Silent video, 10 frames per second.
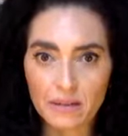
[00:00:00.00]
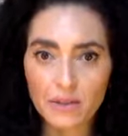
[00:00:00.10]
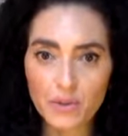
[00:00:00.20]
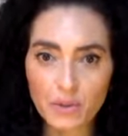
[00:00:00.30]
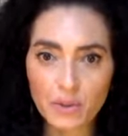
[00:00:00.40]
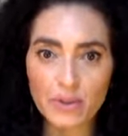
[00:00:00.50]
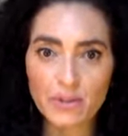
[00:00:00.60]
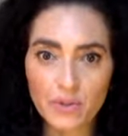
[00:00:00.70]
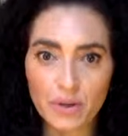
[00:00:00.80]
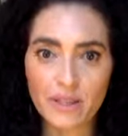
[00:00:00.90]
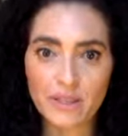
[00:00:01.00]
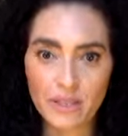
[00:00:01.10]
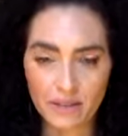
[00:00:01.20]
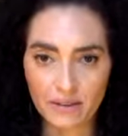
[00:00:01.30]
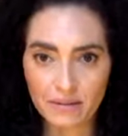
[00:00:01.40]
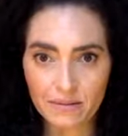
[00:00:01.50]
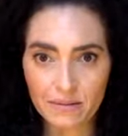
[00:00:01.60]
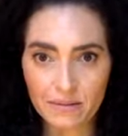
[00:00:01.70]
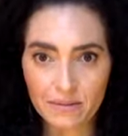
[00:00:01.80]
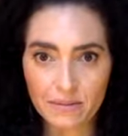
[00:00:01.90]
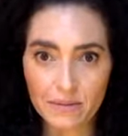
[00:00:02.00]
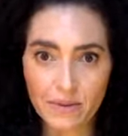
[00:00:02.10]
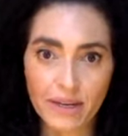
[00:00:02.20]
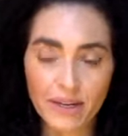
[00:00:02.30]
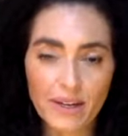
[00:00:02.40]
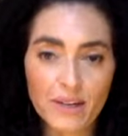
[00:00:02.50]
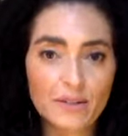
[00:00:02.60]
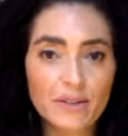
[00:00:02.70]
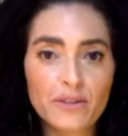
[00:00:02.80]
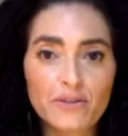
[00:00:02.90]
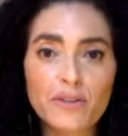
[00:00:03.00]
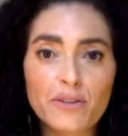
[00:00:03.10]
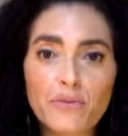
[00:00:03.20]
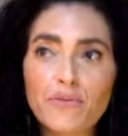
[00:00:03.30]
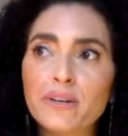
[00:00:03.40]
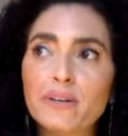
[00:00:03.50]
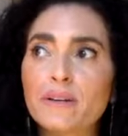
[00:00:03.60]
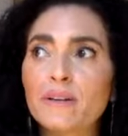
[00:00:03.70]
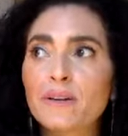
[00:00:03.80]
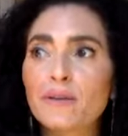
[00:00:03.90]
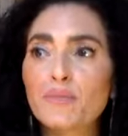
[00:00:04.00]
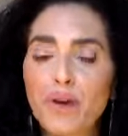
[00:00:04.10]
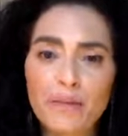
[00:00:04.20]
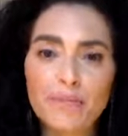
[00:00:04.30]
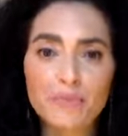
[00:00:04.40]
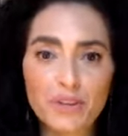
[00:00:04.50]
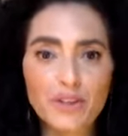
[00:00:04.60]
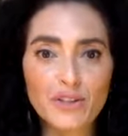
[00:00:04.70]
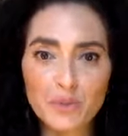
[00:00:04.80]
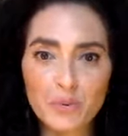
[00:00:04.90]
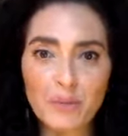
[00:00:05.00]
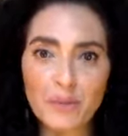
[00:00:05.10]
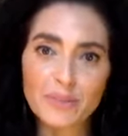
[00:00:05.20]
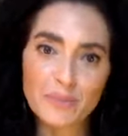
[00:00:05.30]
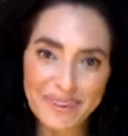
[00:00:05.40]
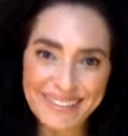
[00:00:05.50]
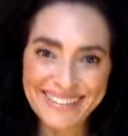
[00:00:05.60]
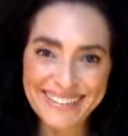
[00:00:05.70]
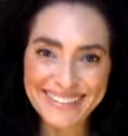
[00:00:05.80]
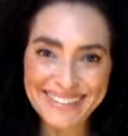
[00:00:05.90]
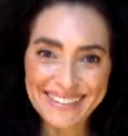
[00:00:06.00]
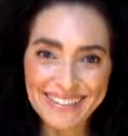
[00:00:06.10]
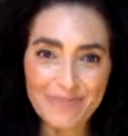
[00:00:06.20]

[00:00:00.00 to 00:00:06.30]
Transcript: Enjoy the joy that's here, right? So that there's no real problem with enjoying what's present if